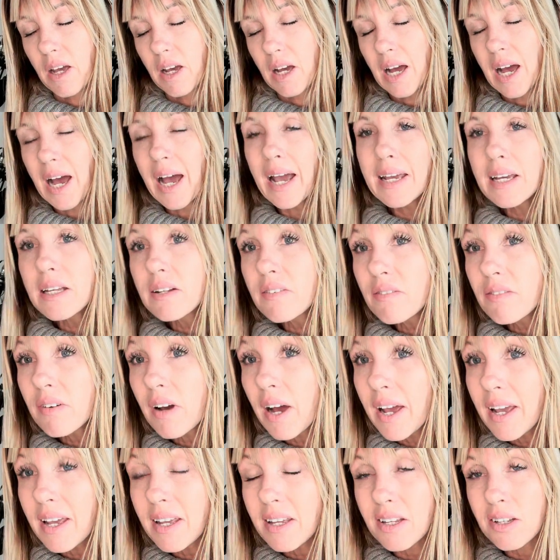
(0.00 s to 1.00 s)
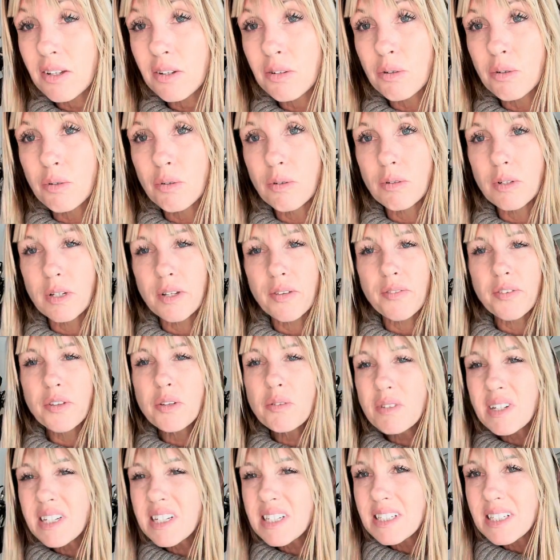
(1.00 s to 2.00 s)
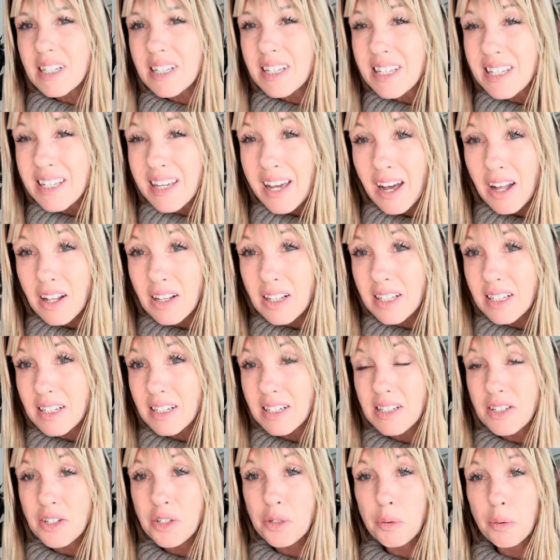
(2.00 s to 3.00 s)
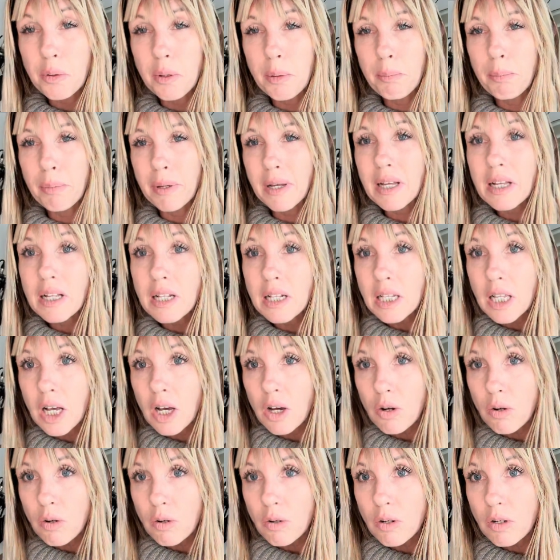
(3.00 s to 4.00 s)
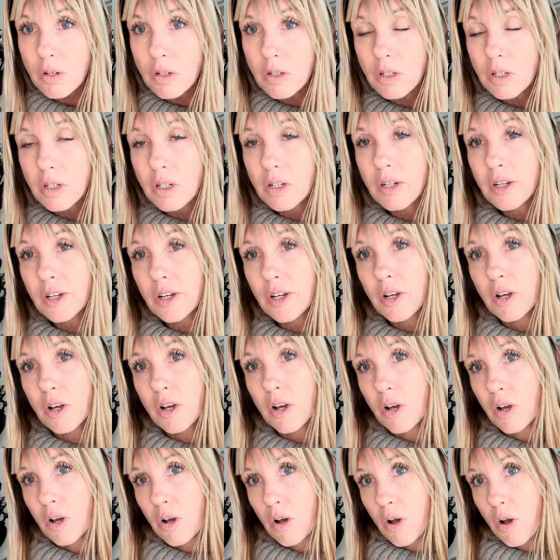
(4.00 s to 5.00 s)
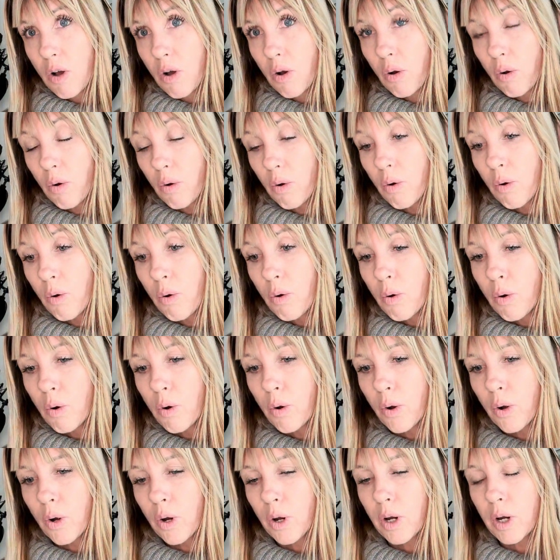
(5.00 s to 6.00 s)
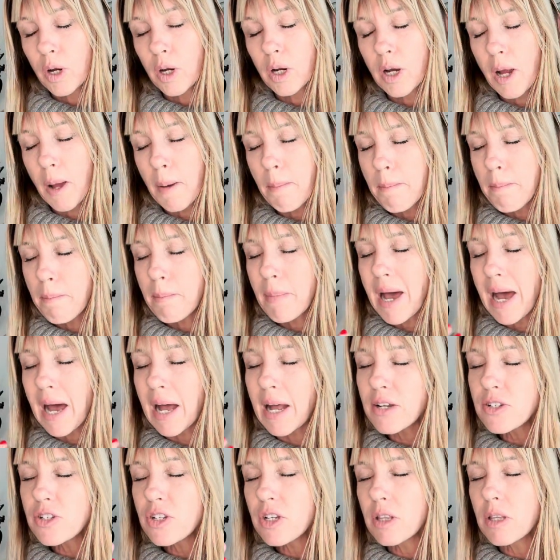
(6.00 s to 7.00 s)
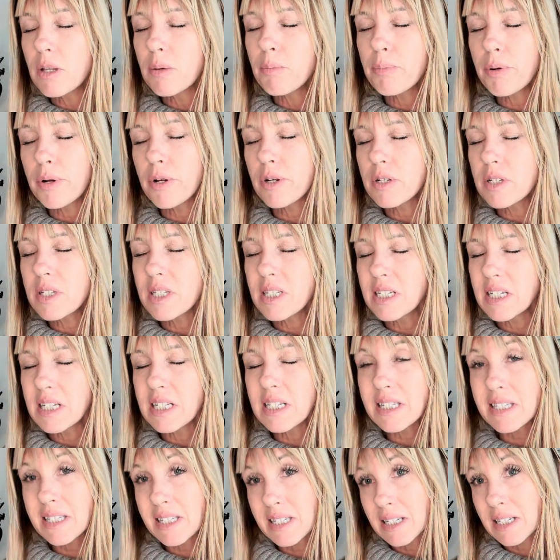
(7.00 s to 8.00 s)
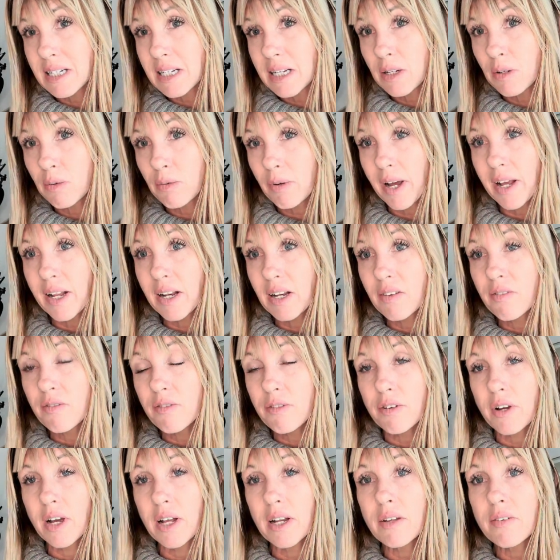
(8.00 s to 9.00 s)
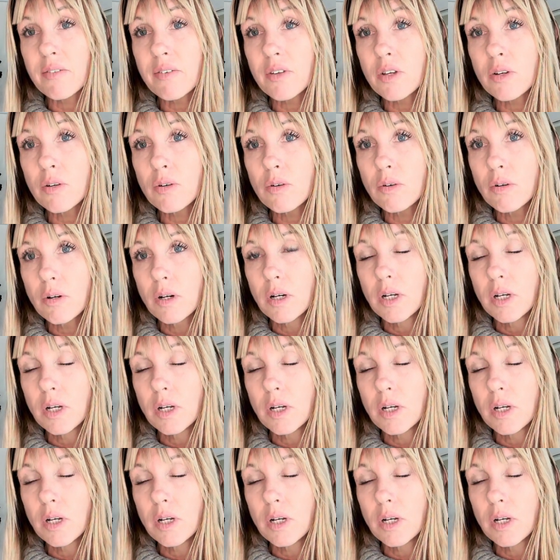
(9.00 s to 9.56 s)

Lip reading: I invite you, if you need to yell it into a pillow, or imagine the person is sitting right in front of you,